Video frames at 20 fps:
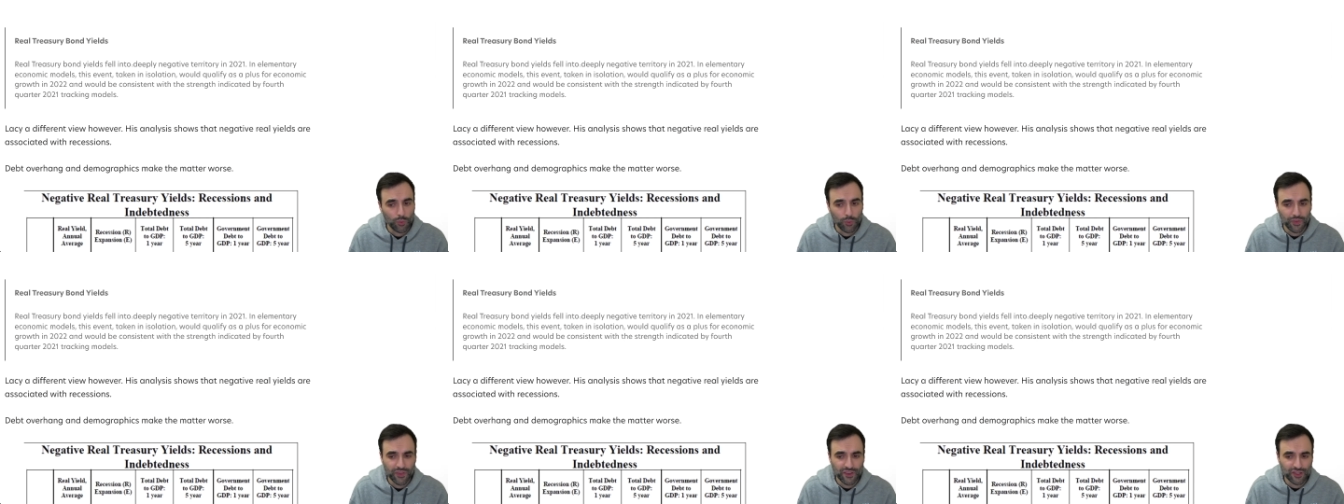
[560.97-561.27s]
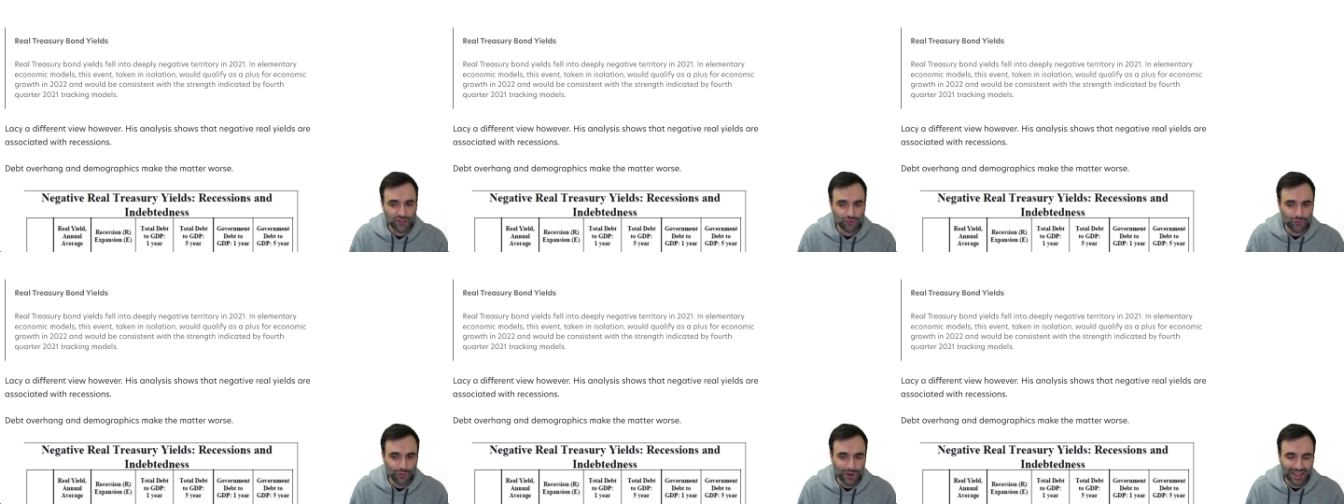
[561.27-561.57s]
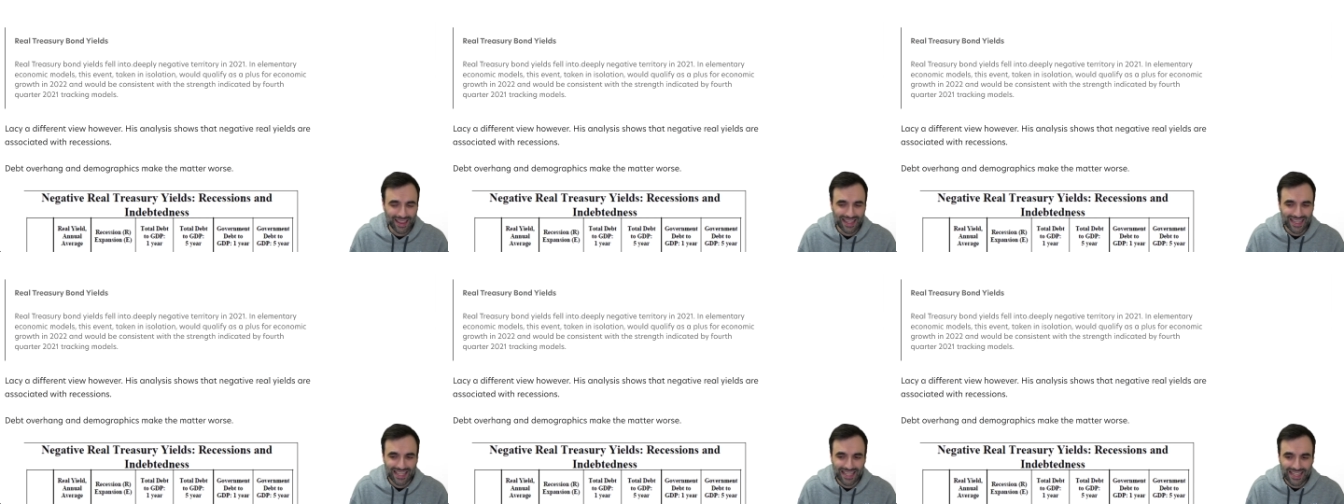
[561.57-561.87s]
with the
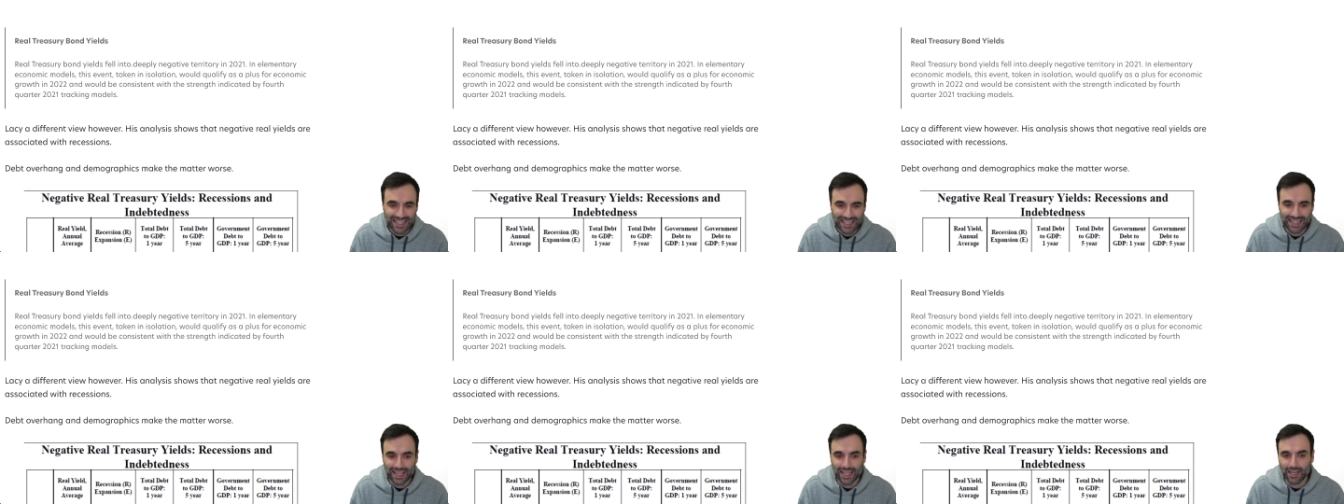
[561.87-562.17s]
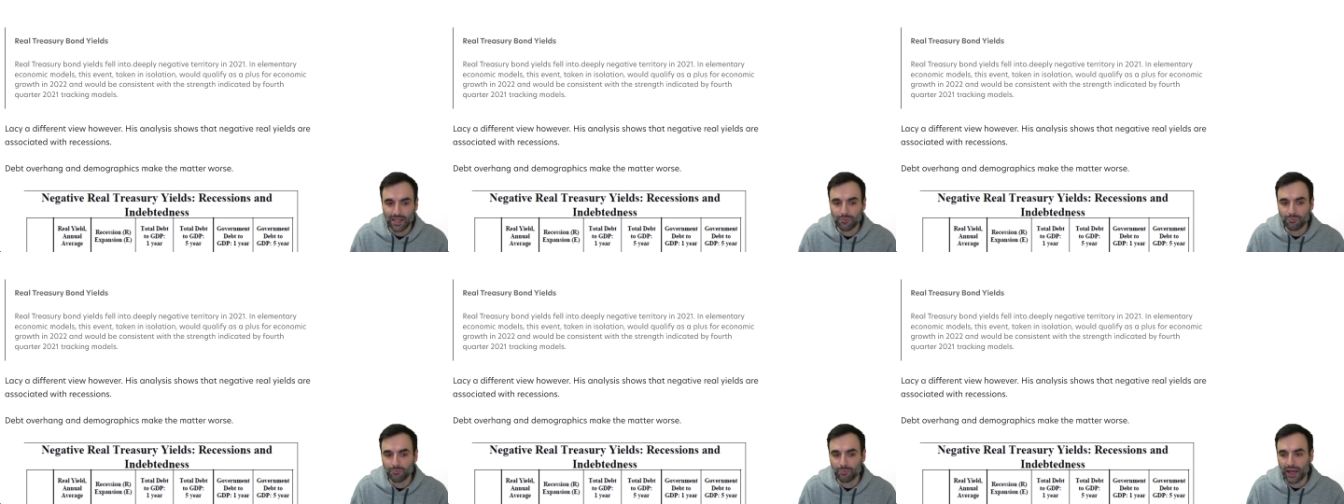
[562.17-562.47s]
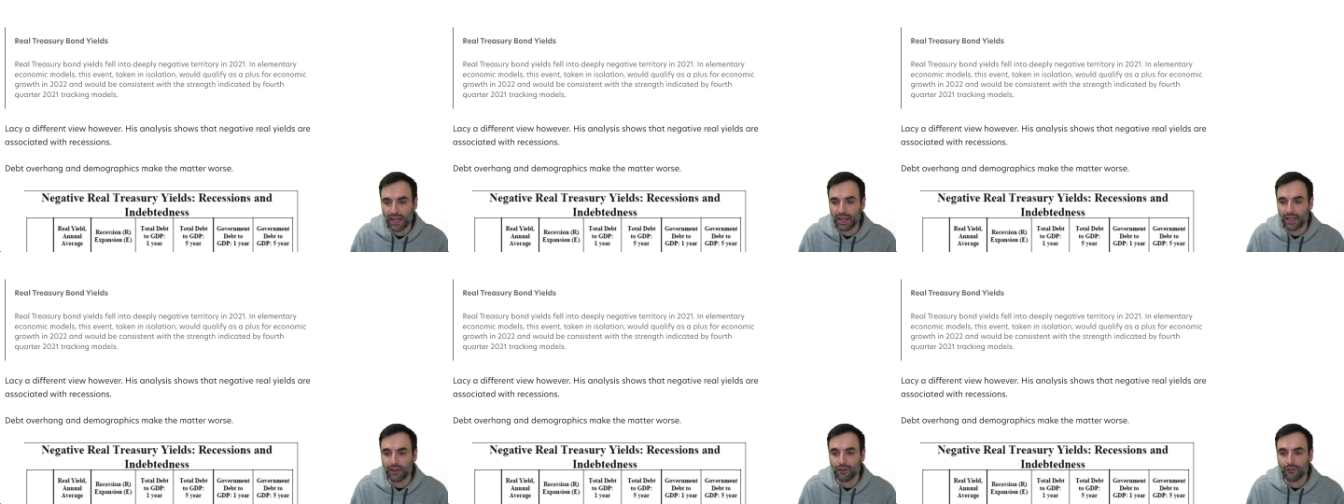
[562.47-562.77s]
strength indicated
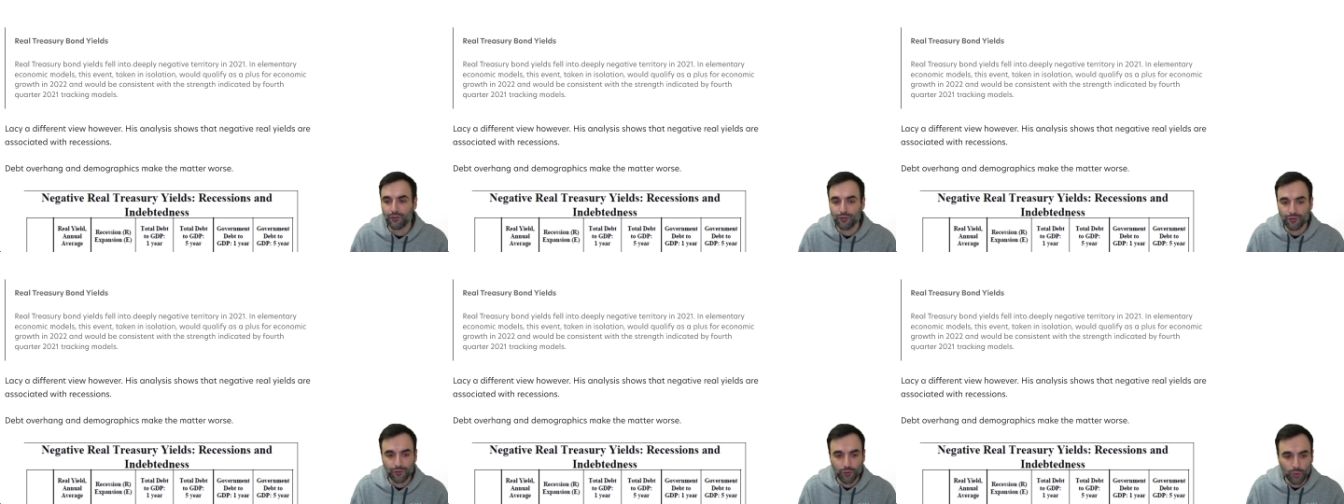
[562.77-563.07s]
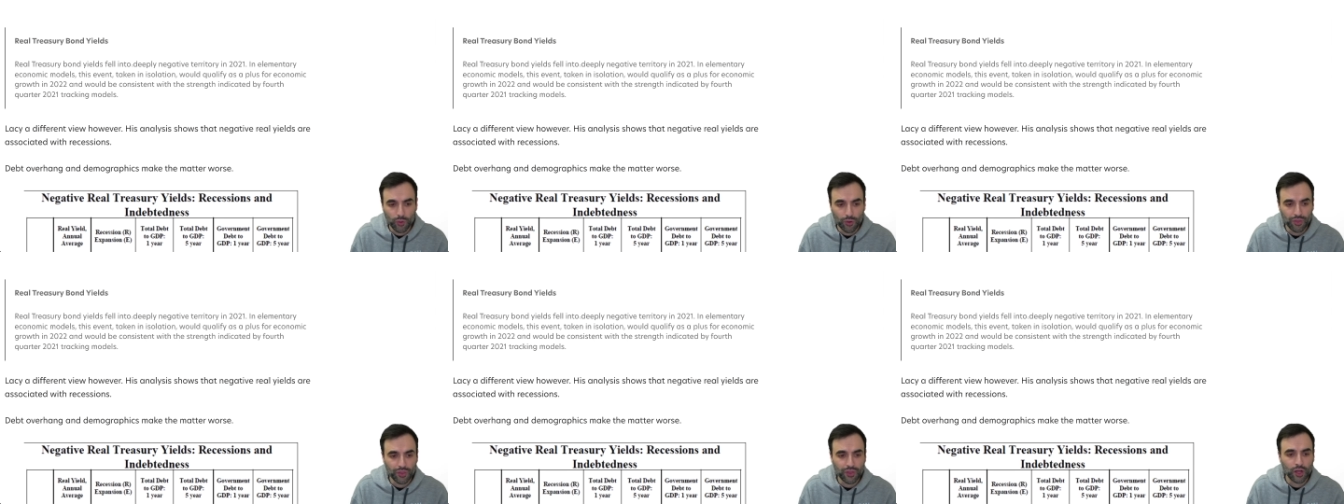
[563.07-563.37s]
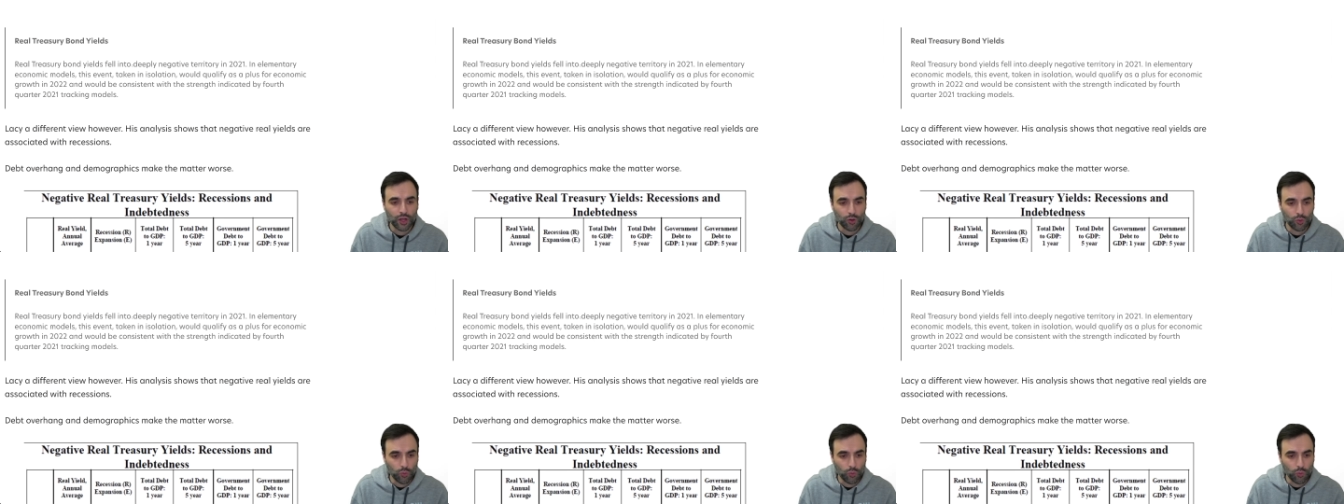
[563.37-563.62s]
by fourth